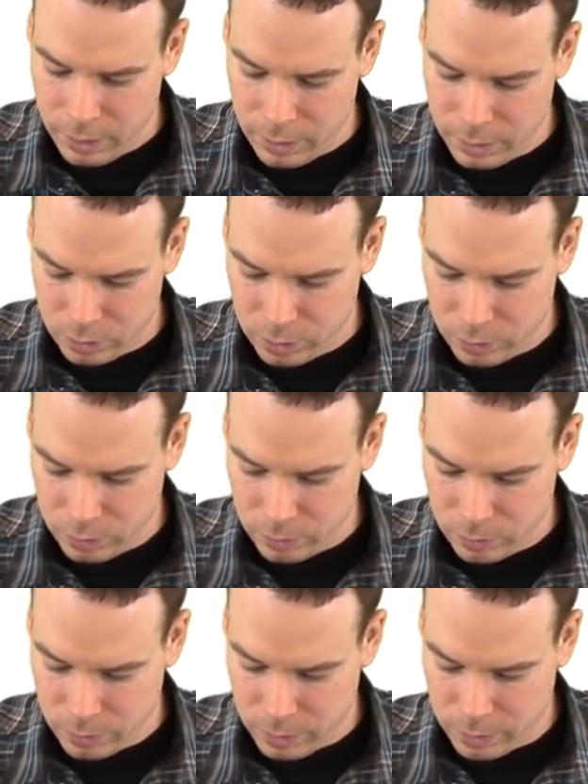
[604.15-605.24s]
And
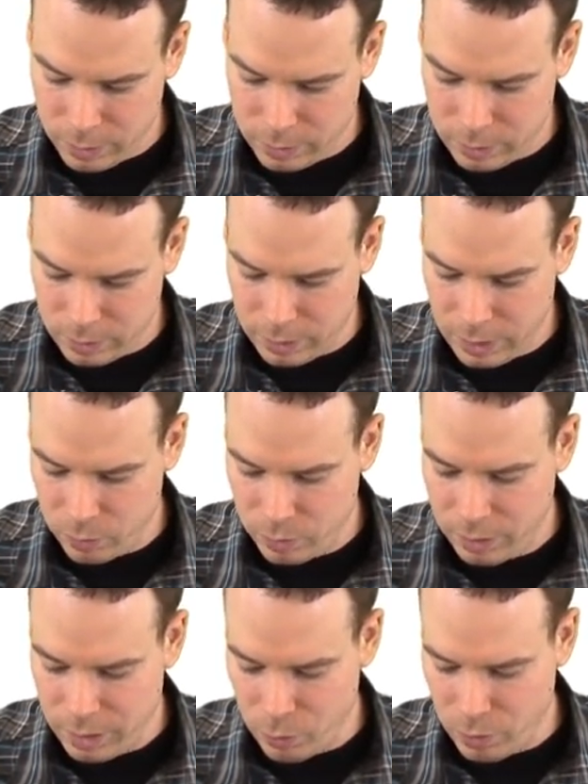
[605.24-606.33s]
so to get rid of
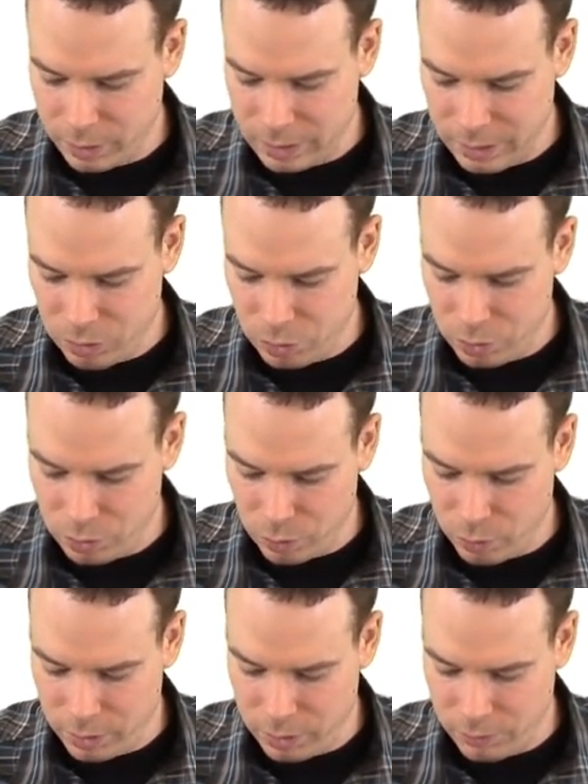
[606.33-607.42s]
that 1, because I introduced a
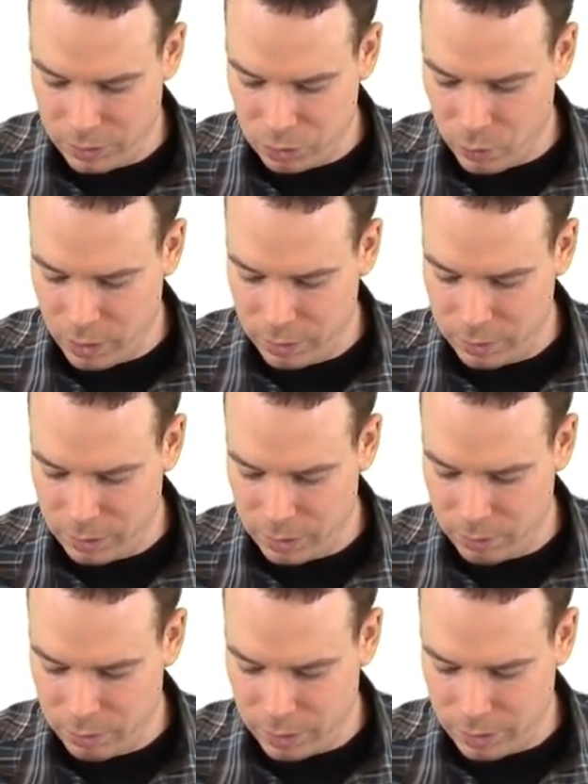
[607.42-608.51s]
1 here, if I square this
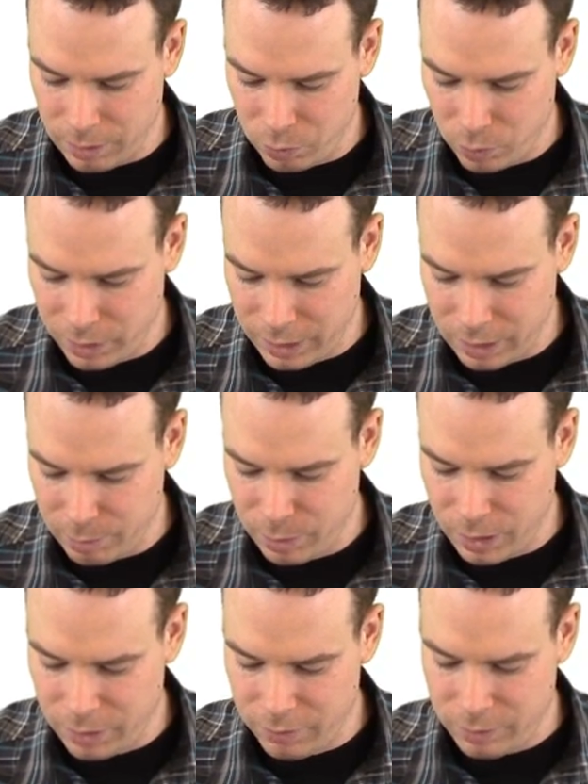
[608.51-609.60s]
out, I get what I had
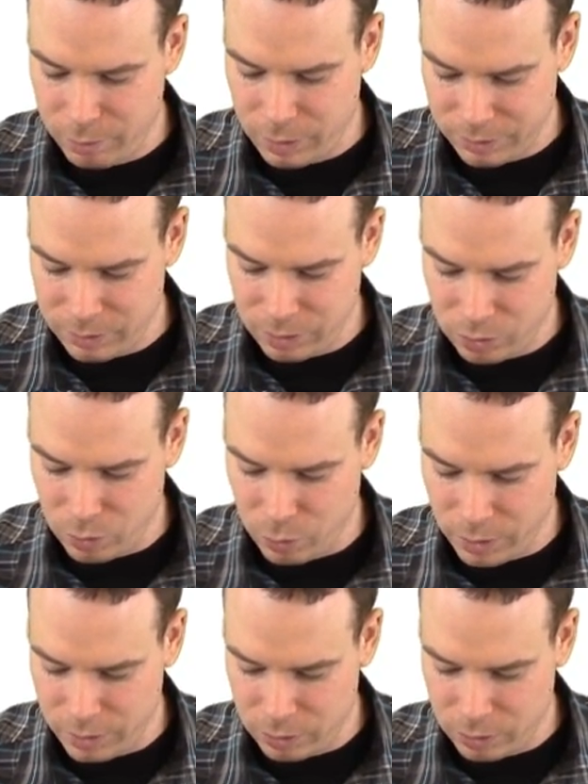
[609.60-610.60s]
above plus an extra 1.